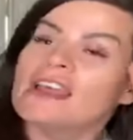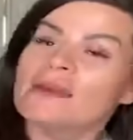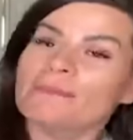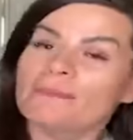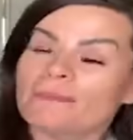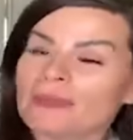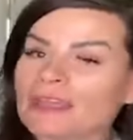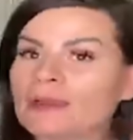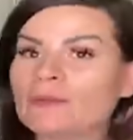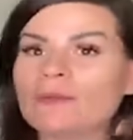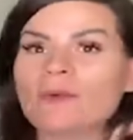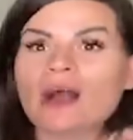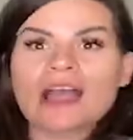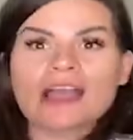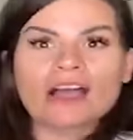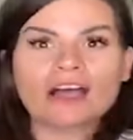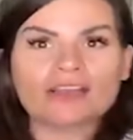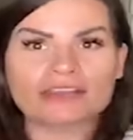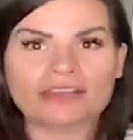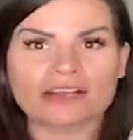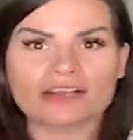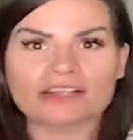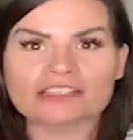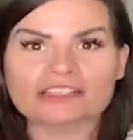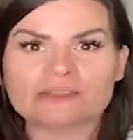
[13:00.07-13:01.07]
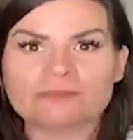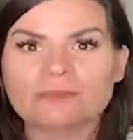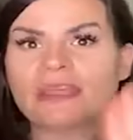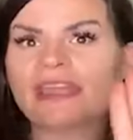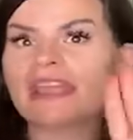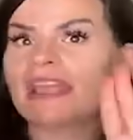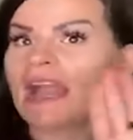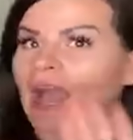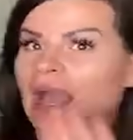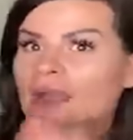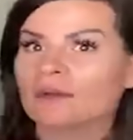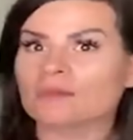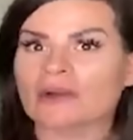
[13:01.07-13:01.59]
Meanwhile, there's
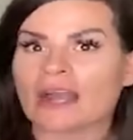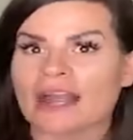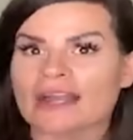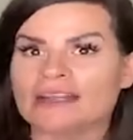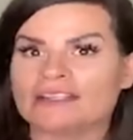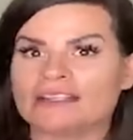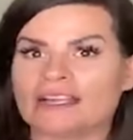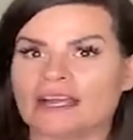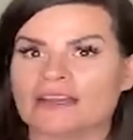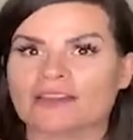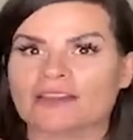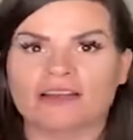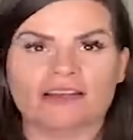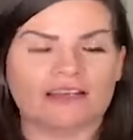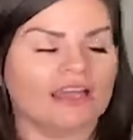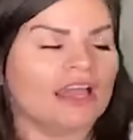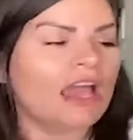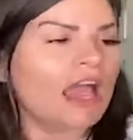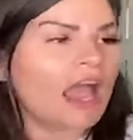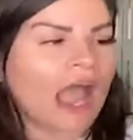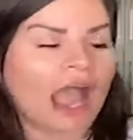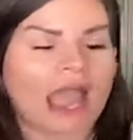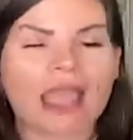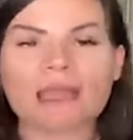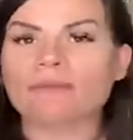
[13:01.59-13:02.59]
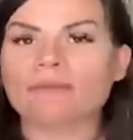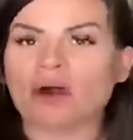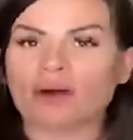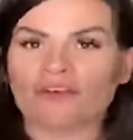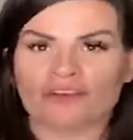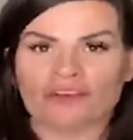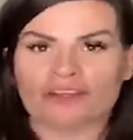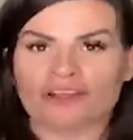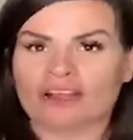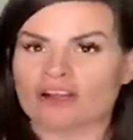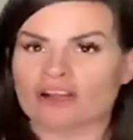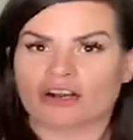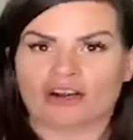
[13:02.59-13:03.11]
me. I'm over
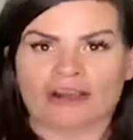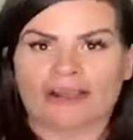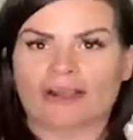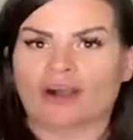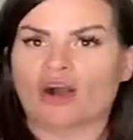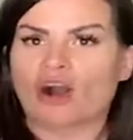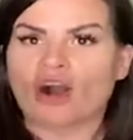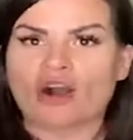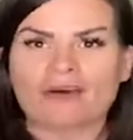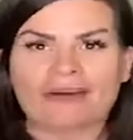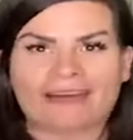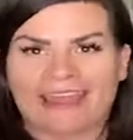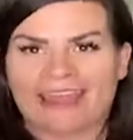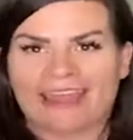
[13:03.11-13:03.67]
there going, oh